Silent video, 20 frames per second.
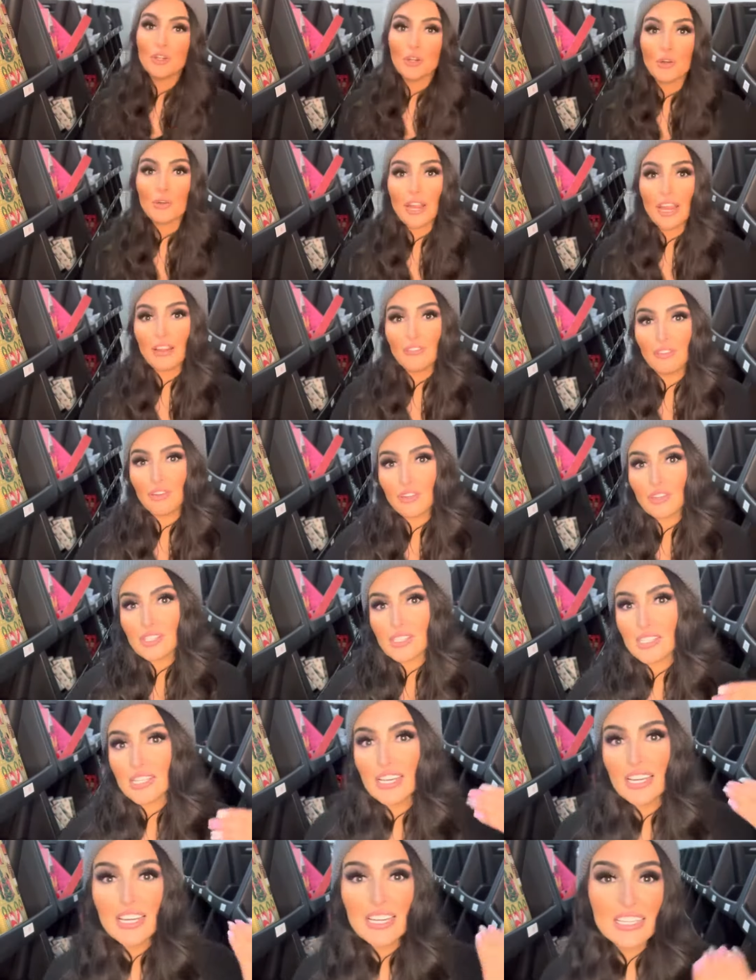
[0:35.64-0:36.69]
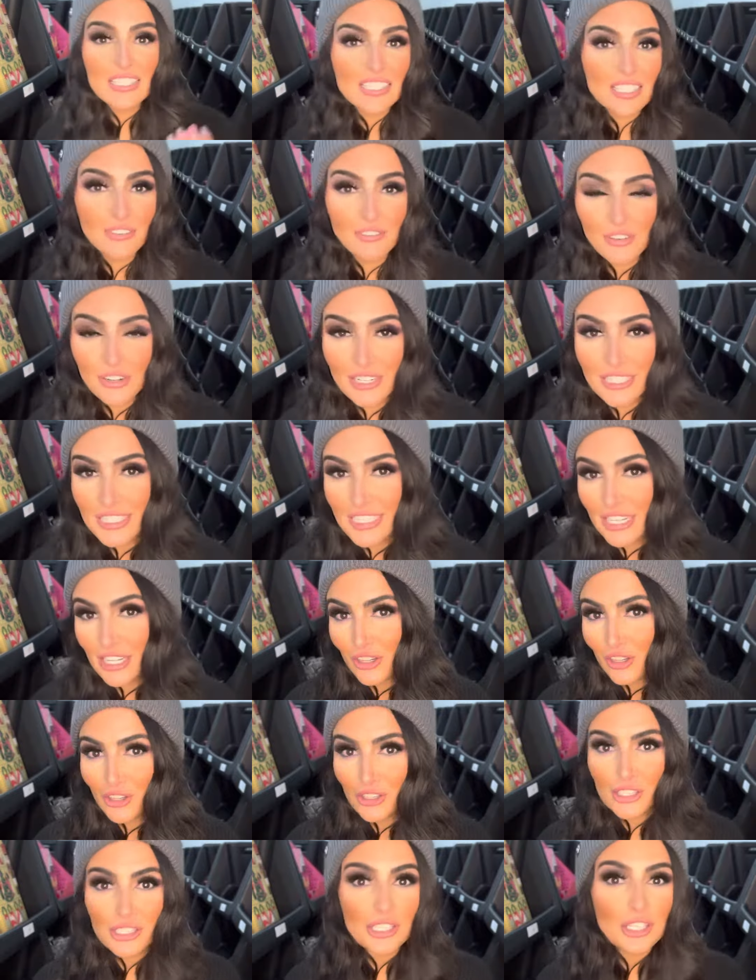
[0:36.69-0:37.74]
arrivals, different
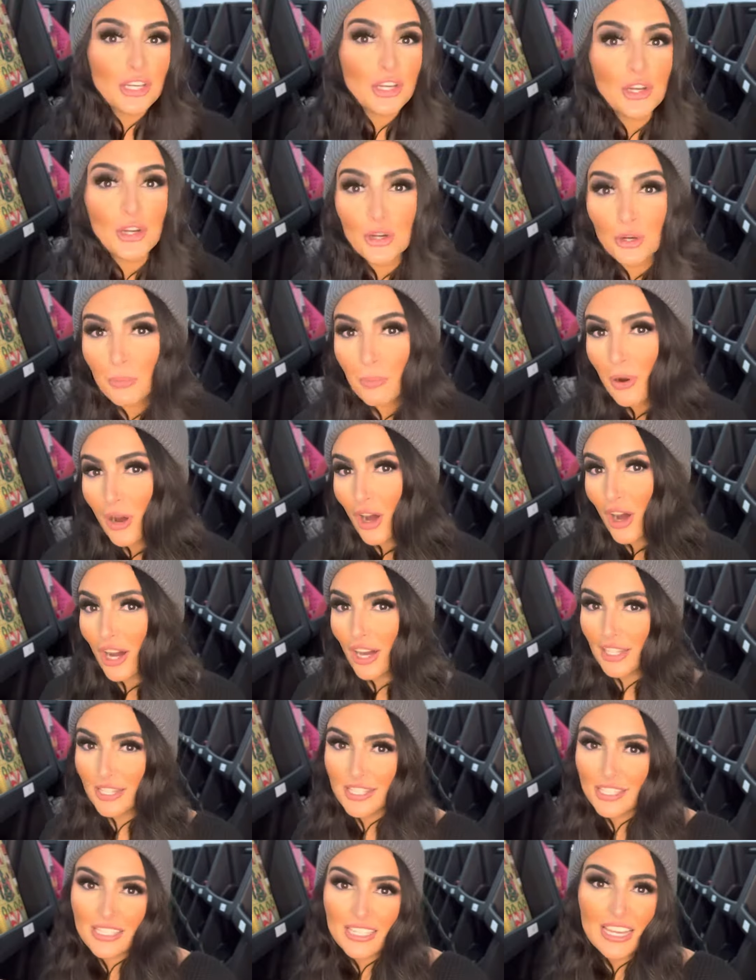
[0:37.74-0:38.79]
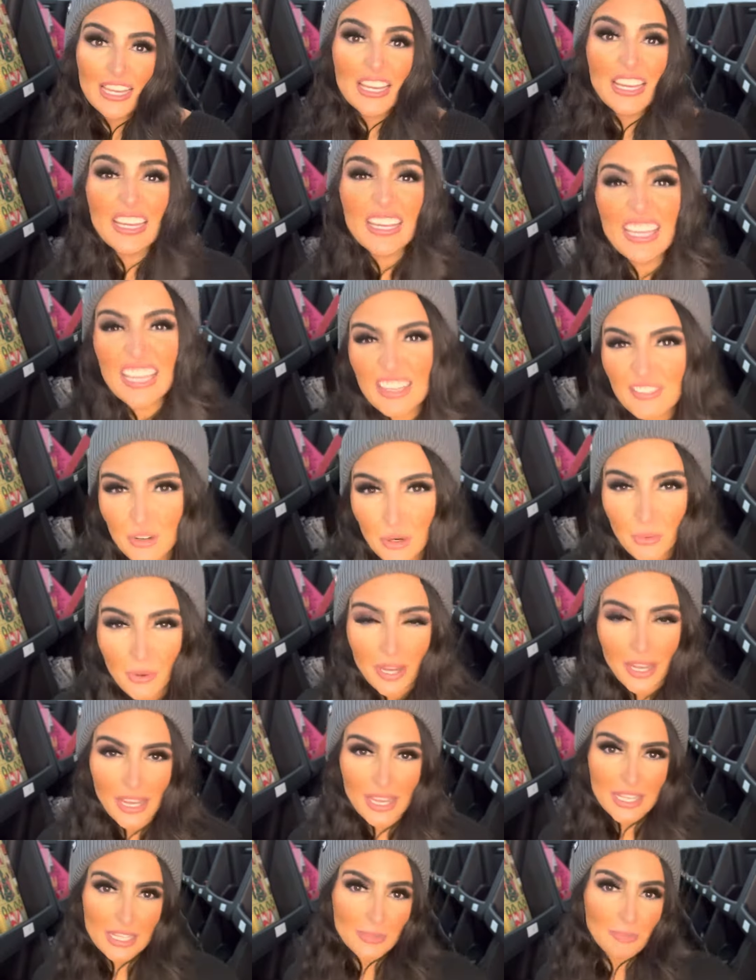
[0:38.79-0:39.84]
deals, coupons,
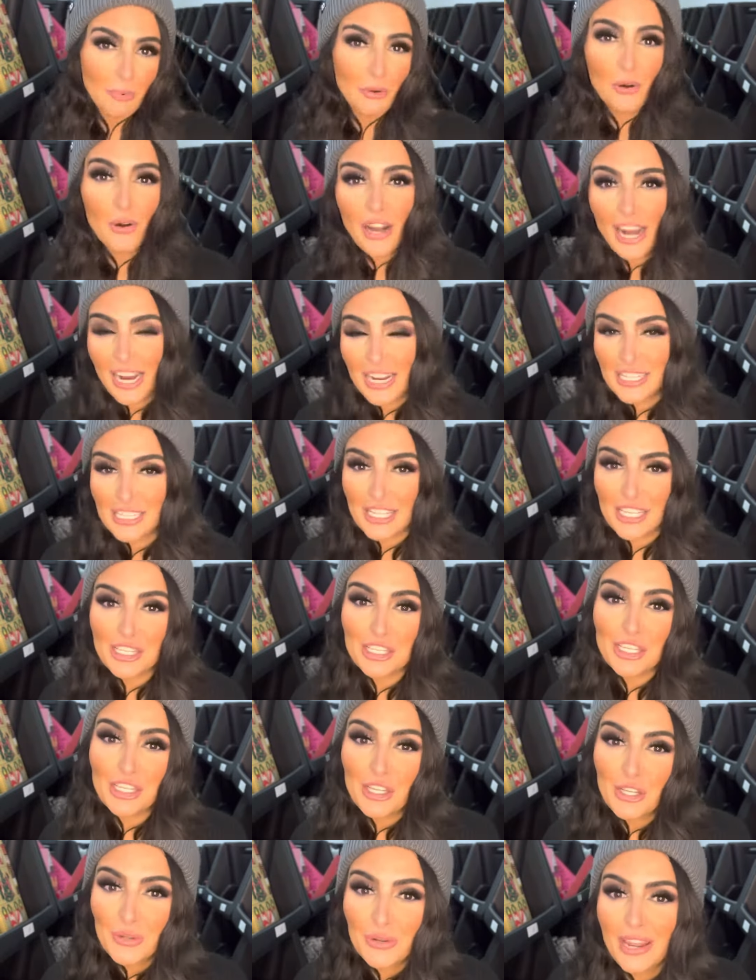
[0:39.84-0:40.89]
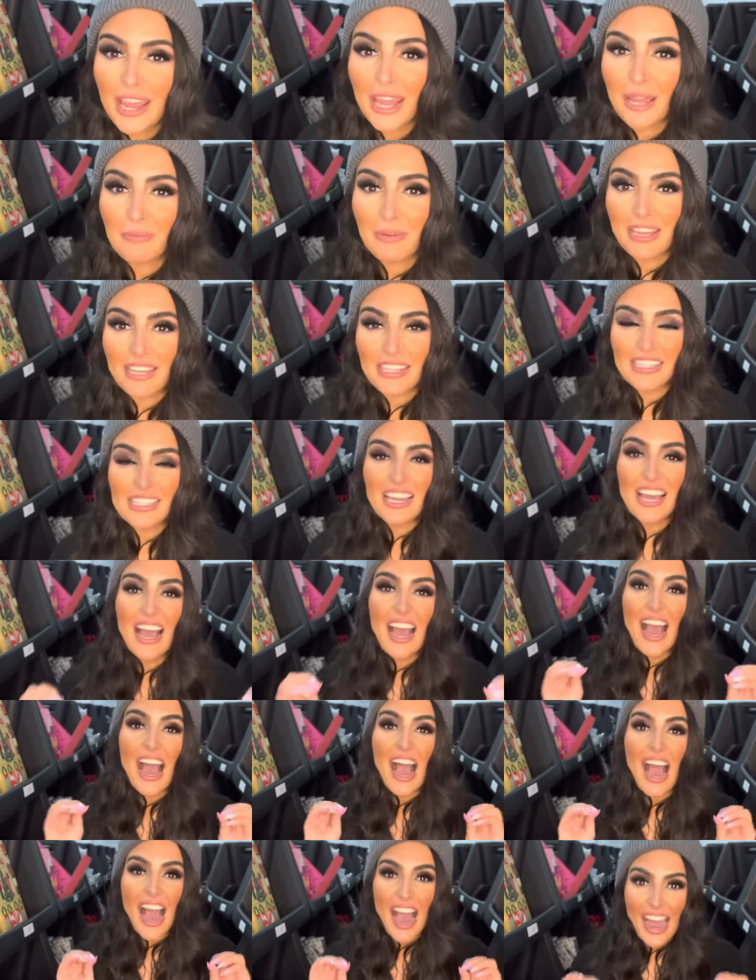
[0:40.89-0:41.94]
giveaways, prizes, you name it.
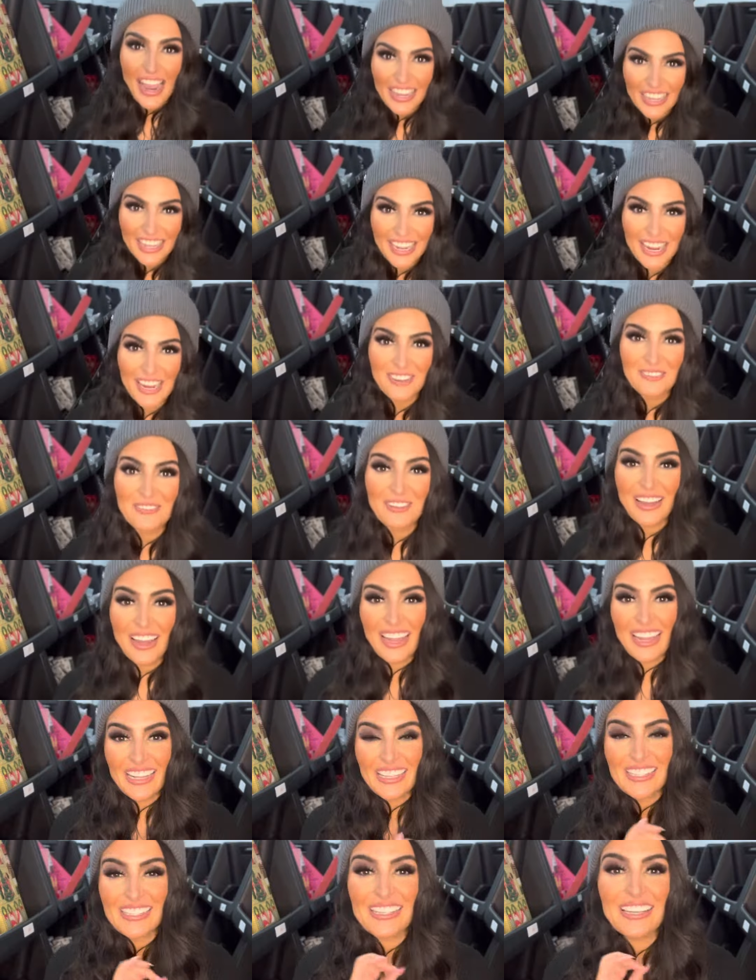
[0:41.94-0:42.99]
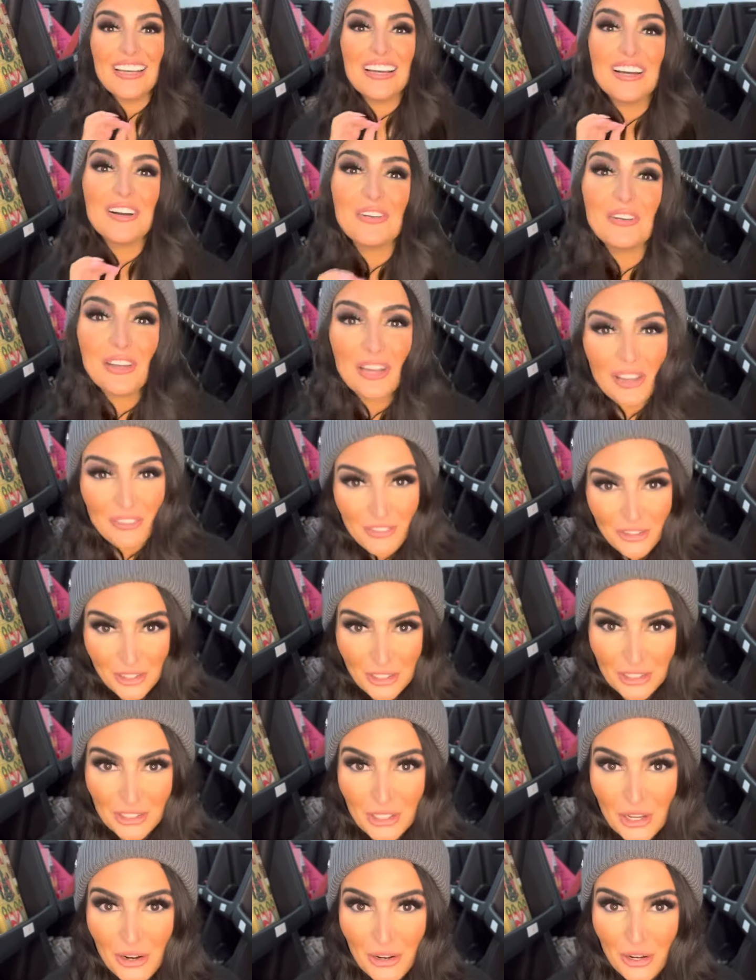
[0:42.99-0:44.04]
I can't wait. If you're a
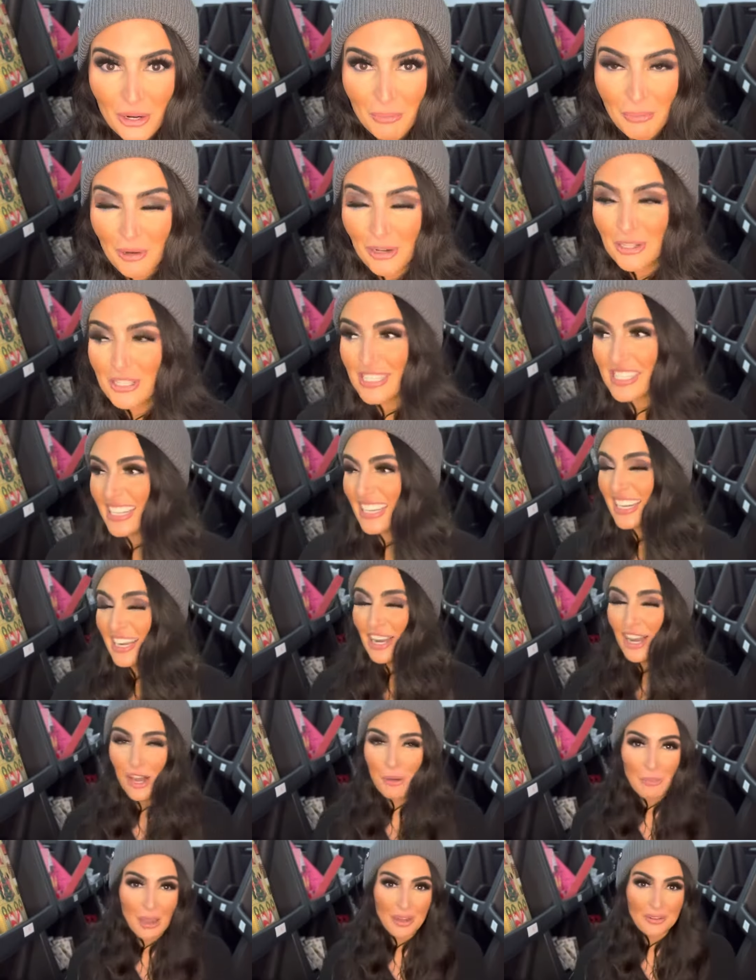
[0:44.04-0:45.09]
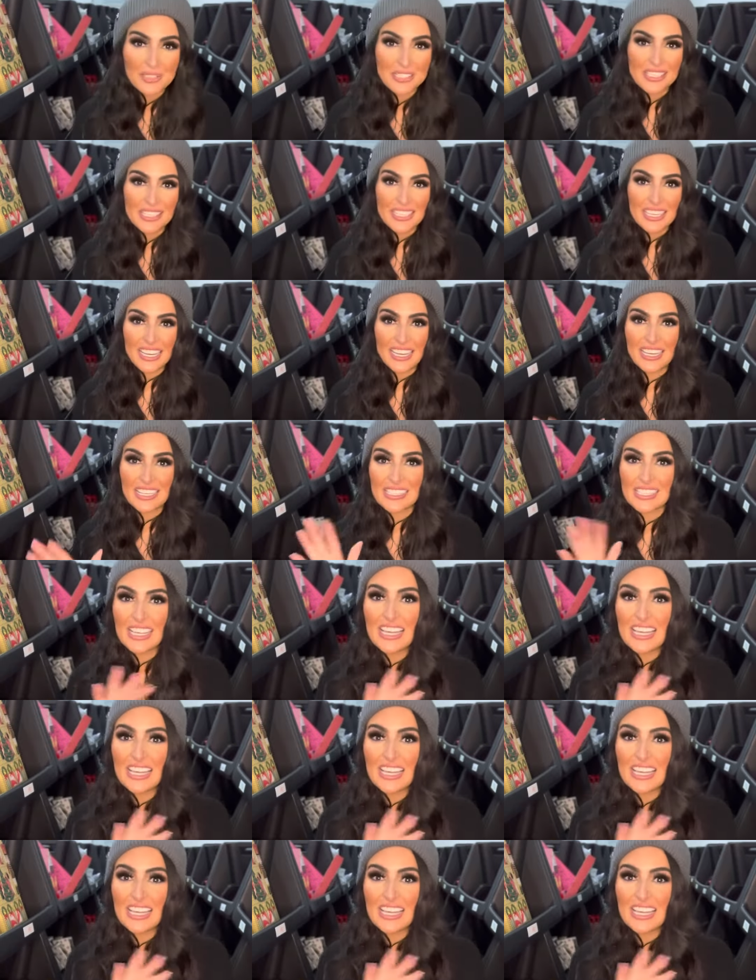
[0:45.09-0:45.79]
local person, come out and see us